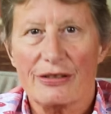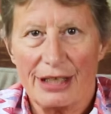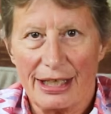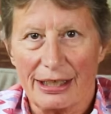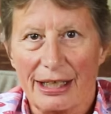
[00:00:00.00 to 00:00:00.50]

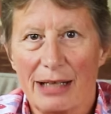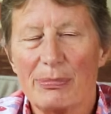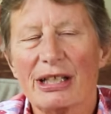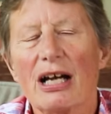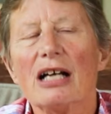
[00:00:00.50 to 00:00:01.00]
thing. And
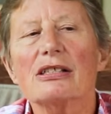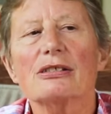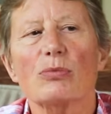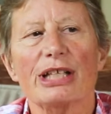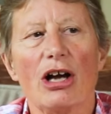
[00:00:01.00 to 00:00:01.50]

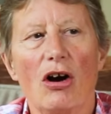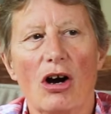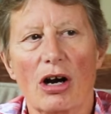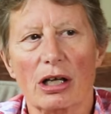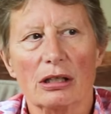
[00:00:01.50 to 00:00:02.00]
because
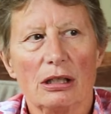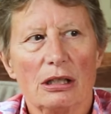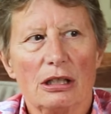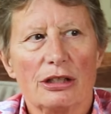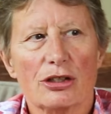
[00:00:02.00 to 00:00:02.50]

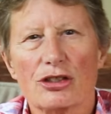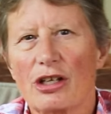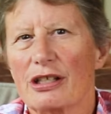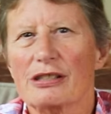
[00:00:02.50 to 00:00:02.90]
you're starting